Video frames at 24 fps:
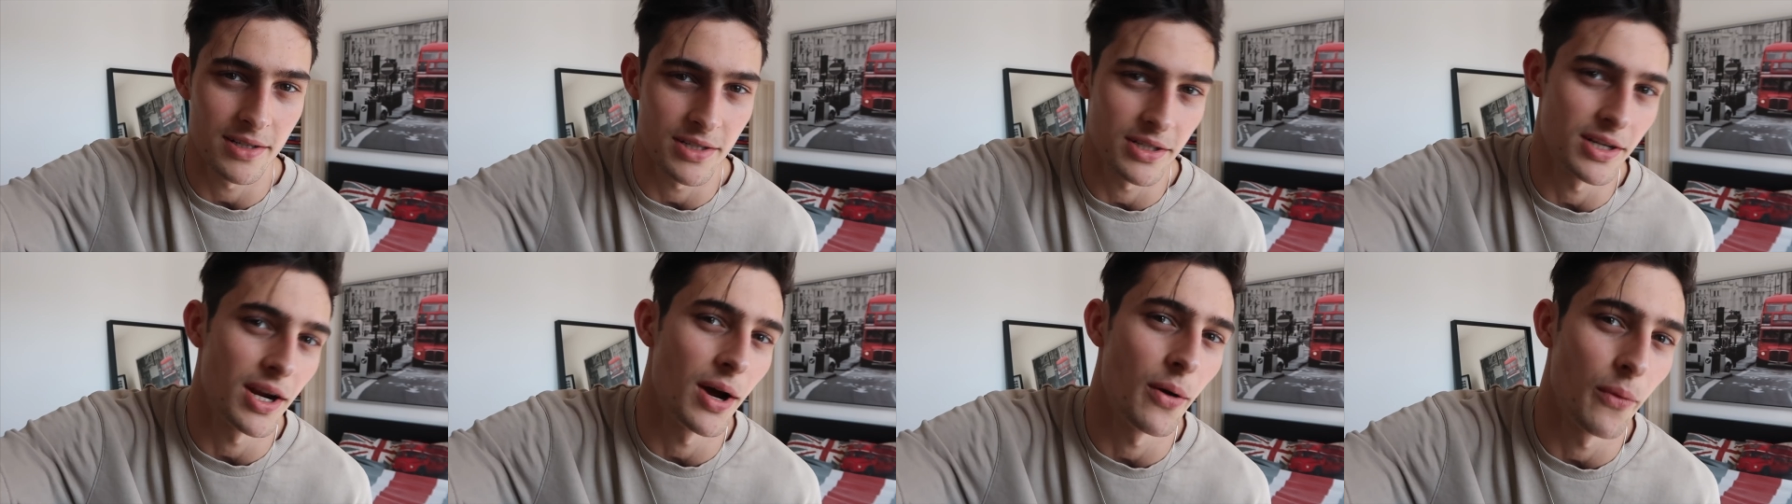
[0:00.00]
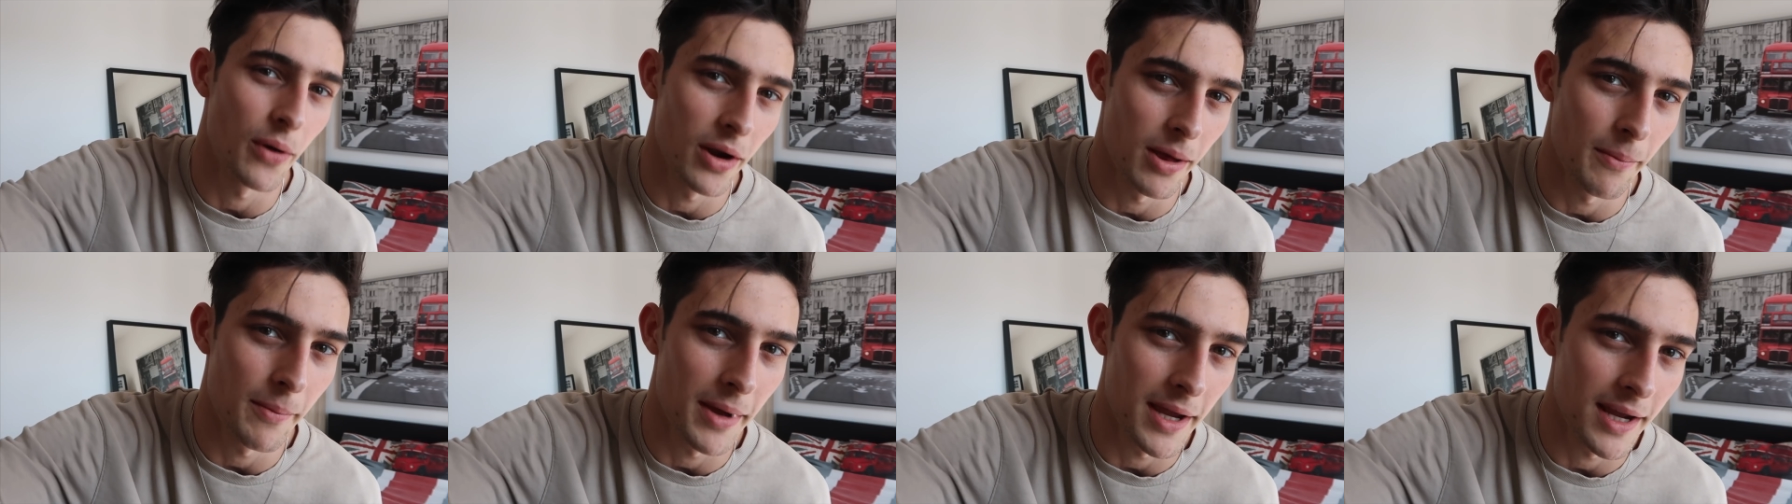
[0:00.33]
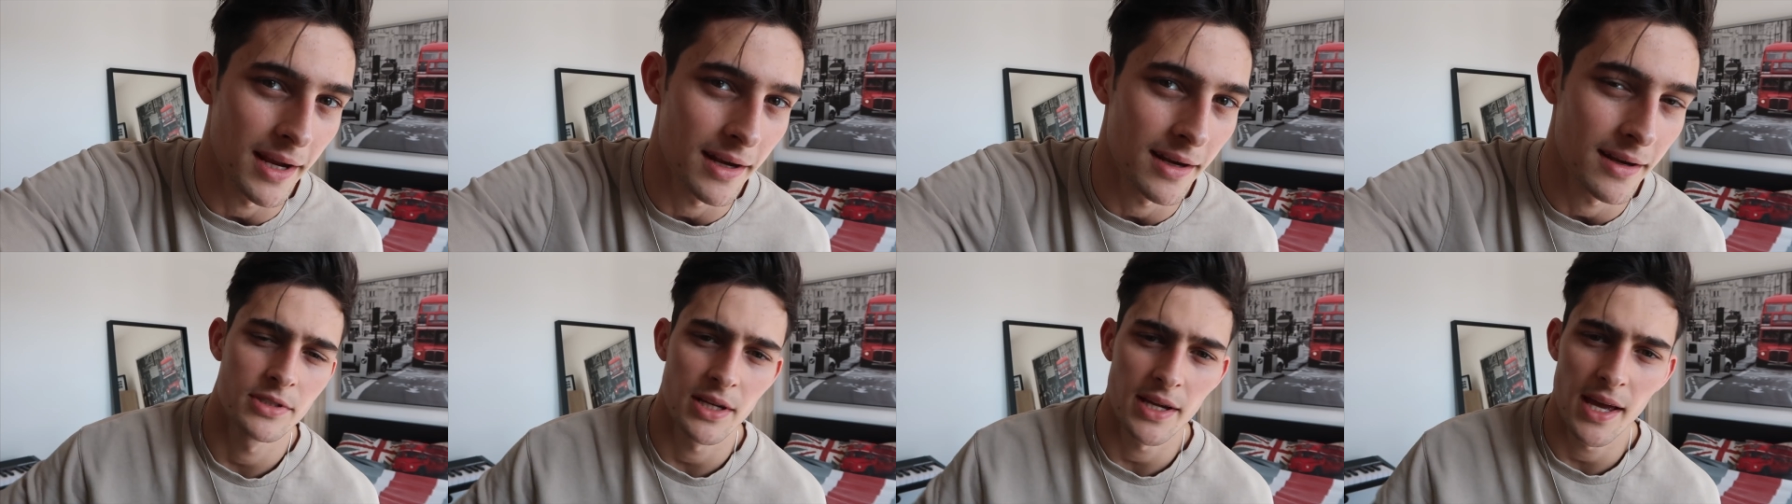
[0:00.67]
Do you know what I
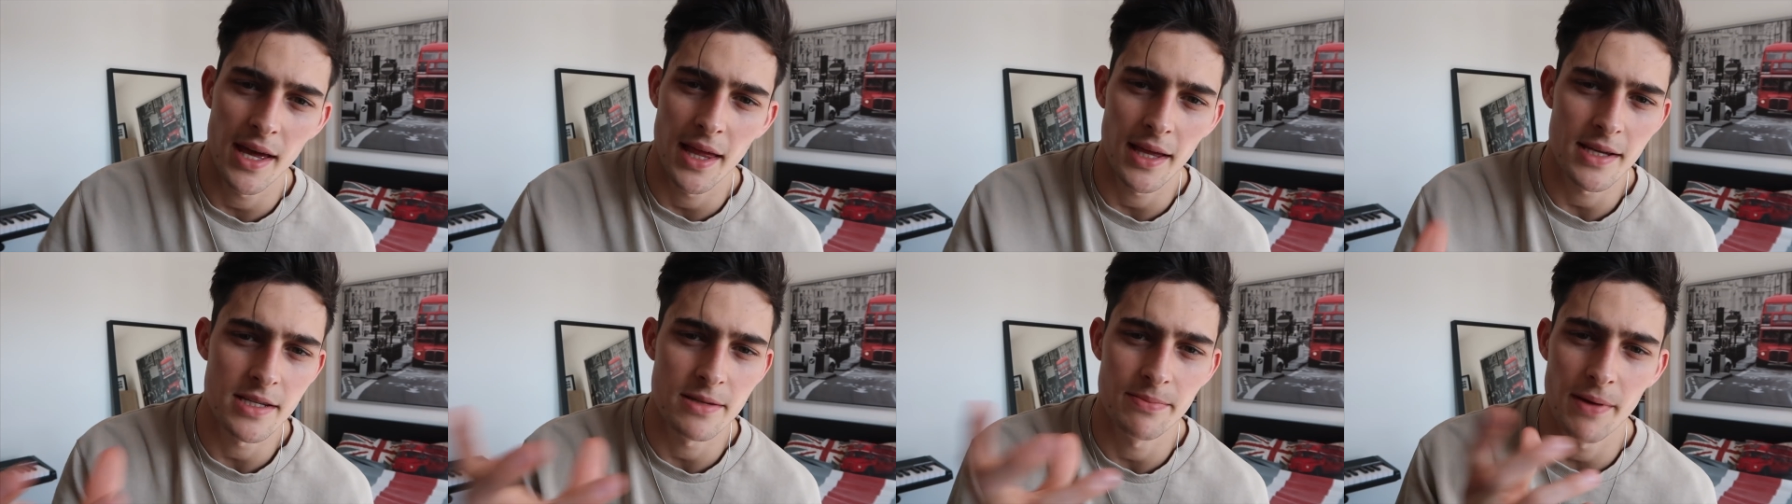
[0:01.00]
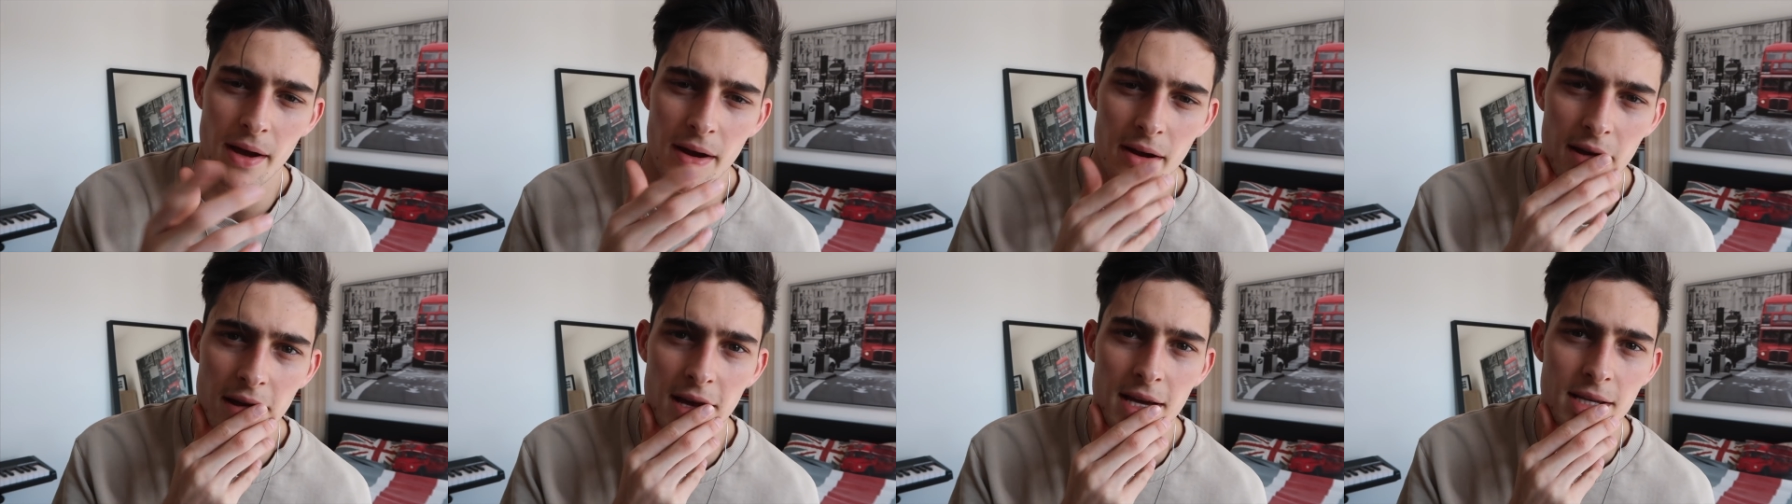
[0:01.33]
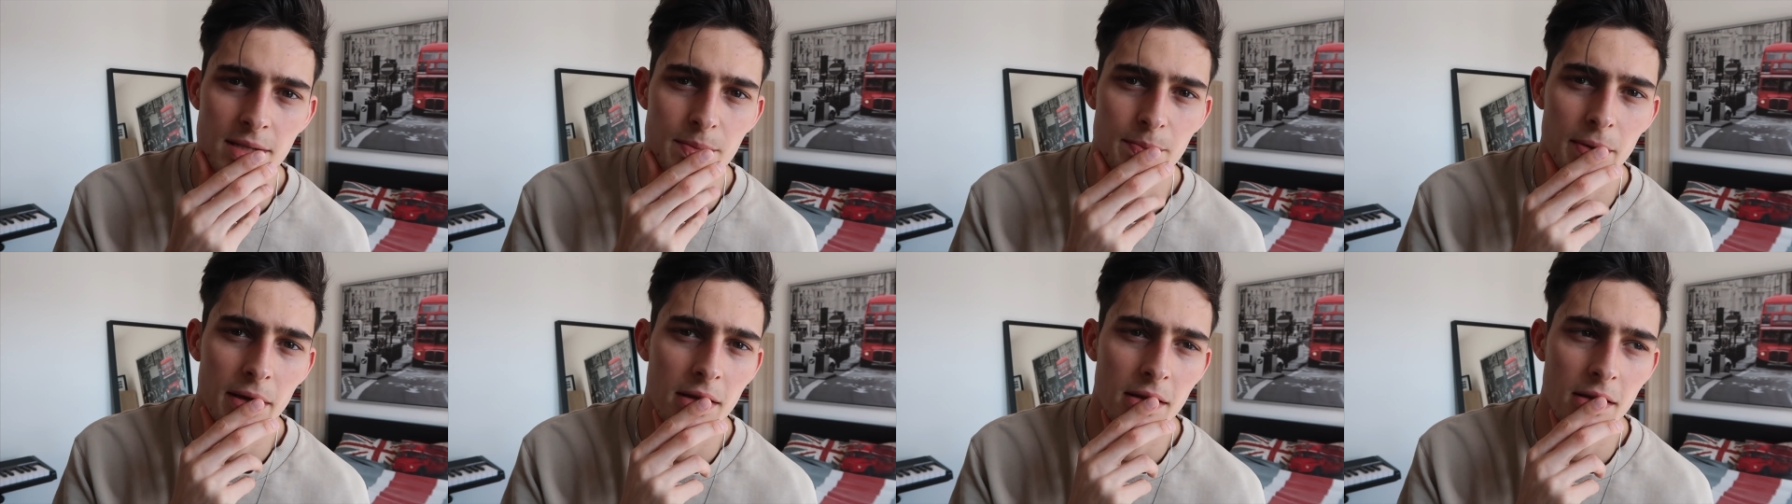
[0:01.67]
mean? So yeah, that's about it.
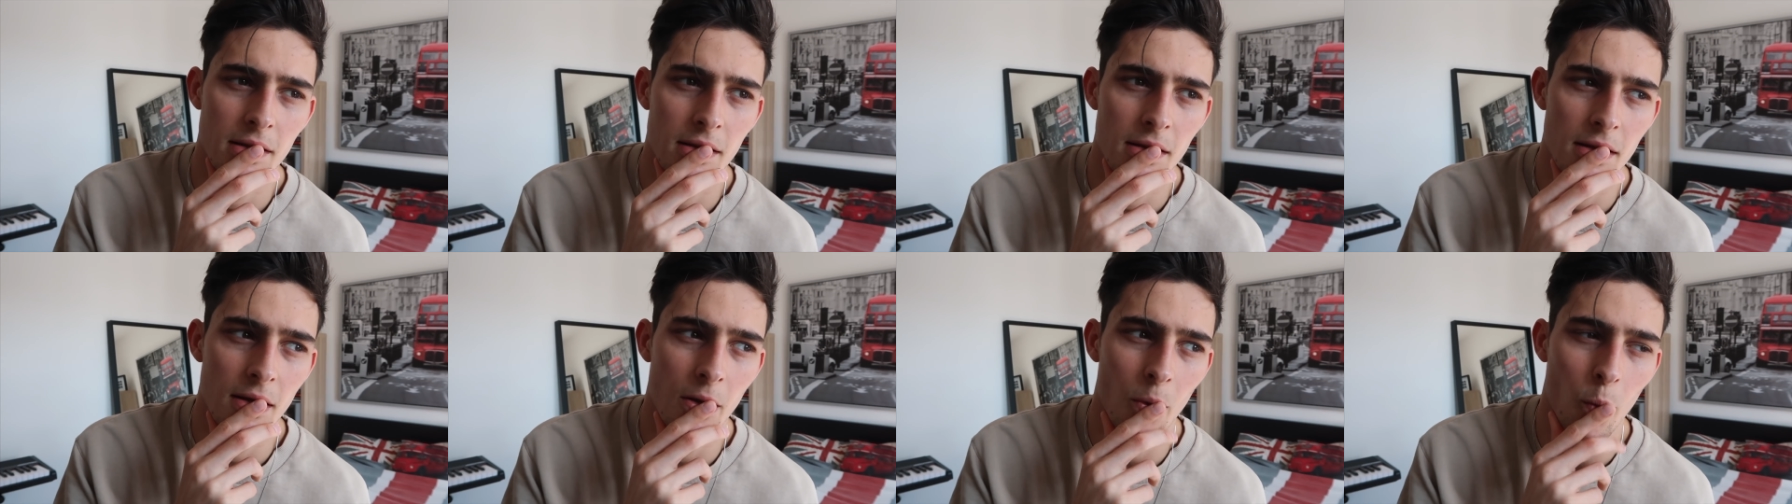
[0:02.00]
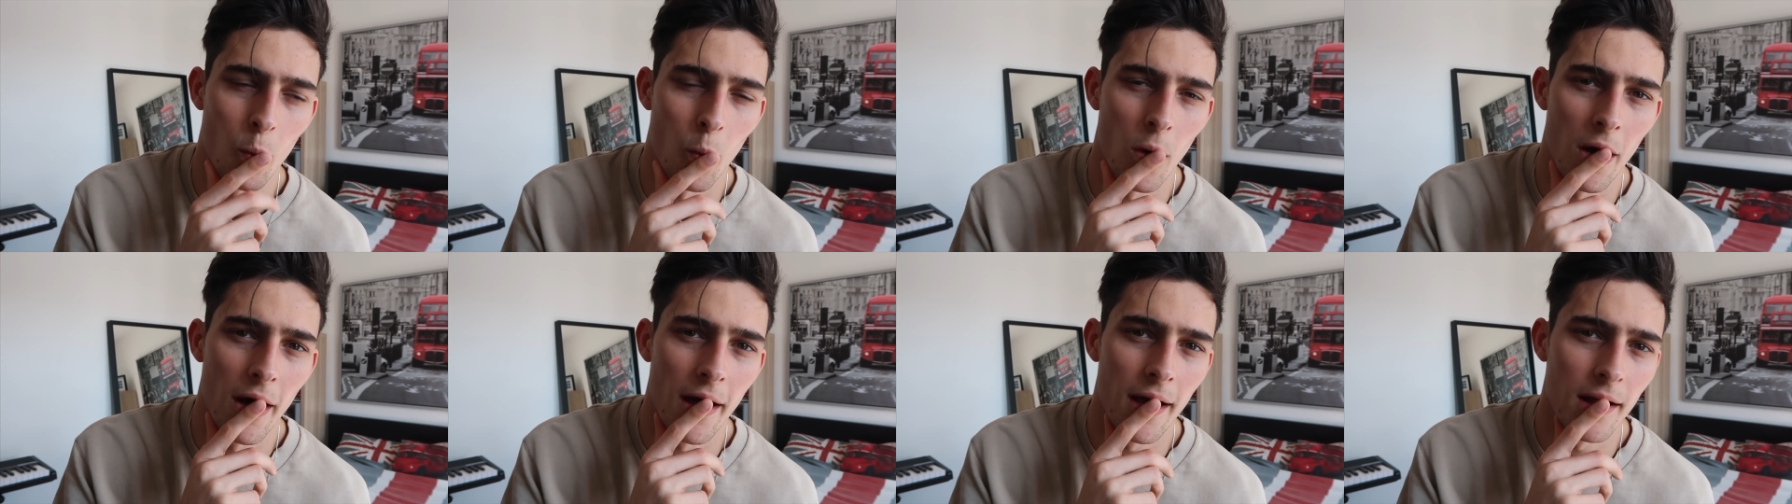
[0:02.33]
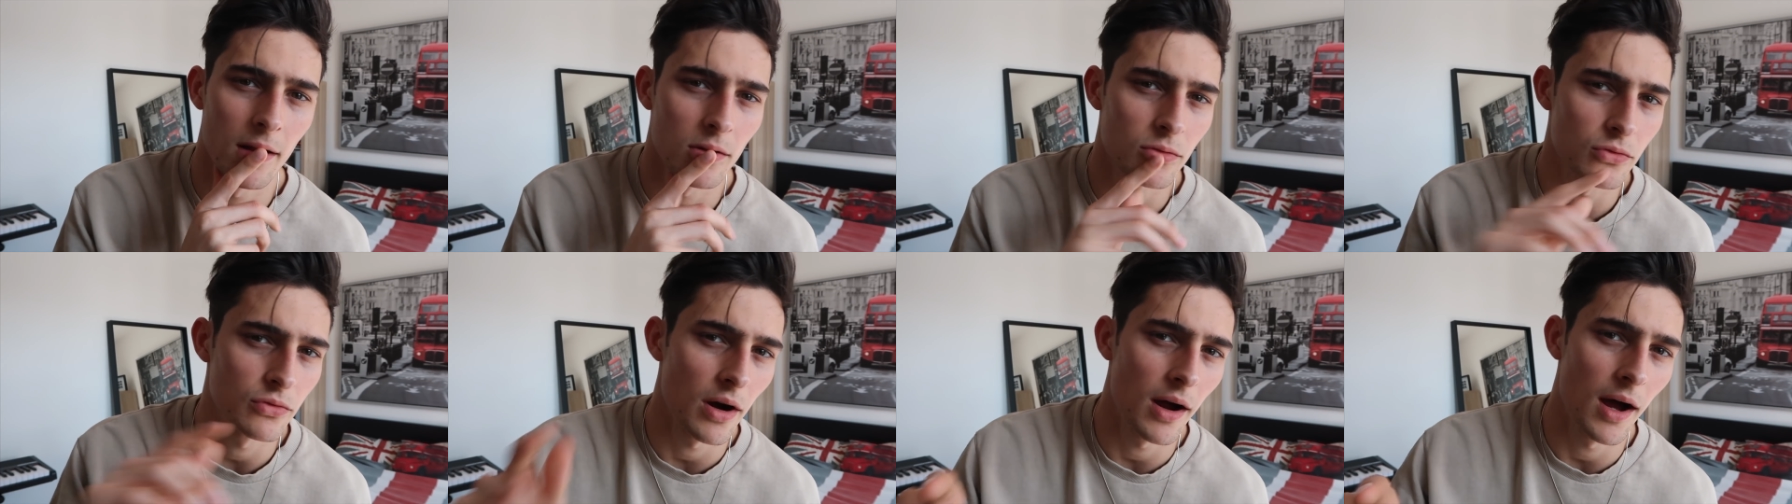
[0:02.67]
It's been a
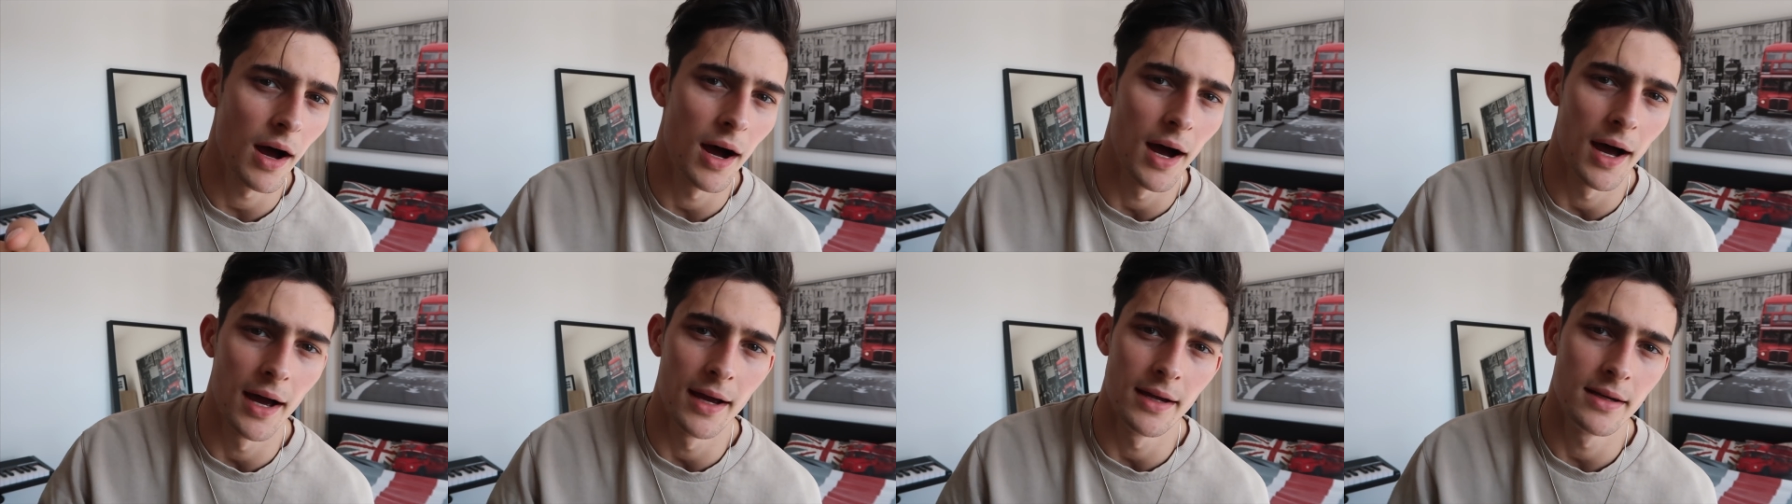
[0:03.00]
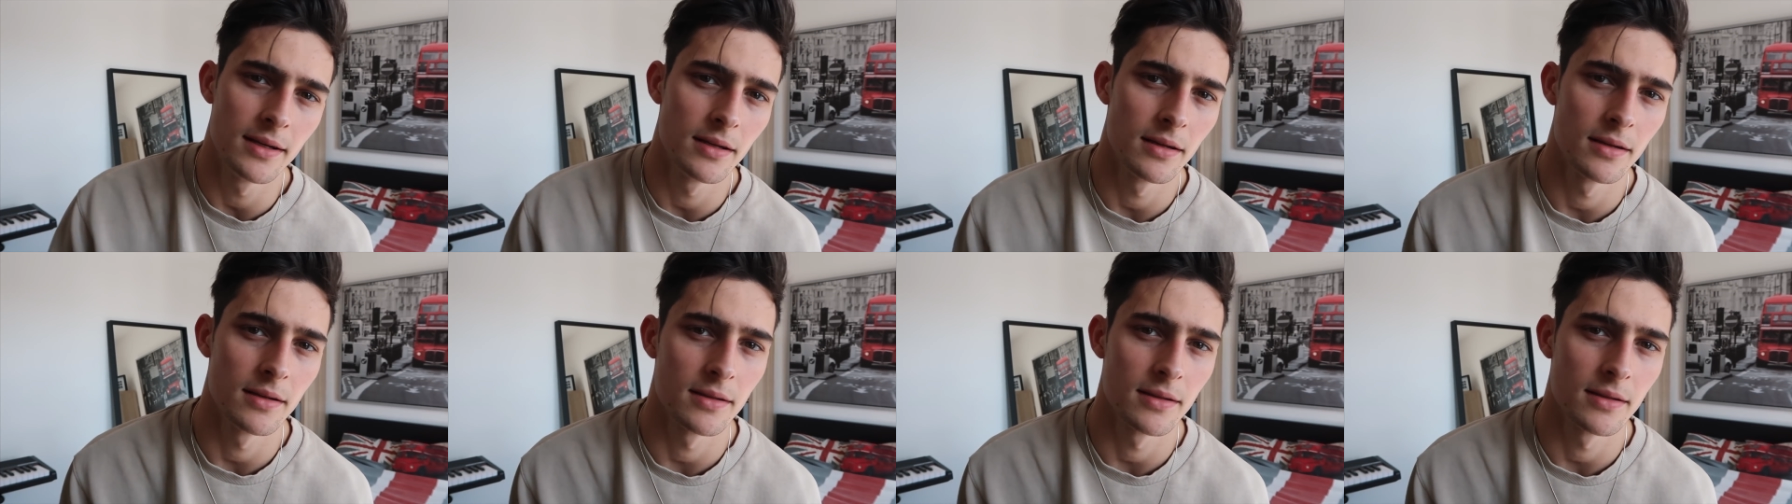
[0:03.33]
wild ride